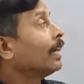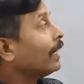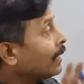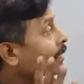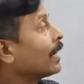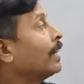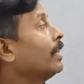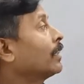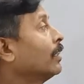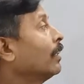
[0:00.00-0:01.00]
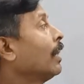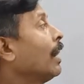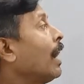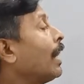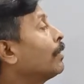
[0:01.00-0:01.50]
inside it,
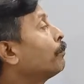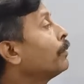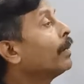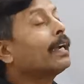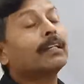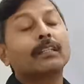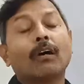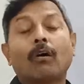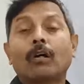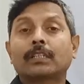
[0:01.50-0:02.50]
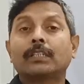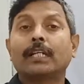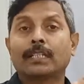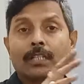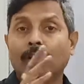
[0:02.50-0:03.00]
and prevent the
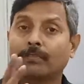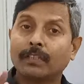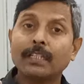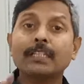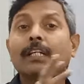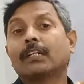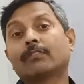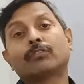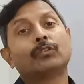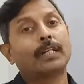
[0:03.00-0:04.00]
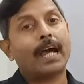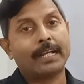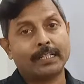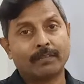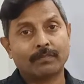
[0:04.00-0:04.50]
oxidation of these food
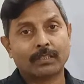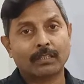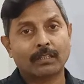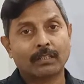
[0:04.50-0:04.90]
items.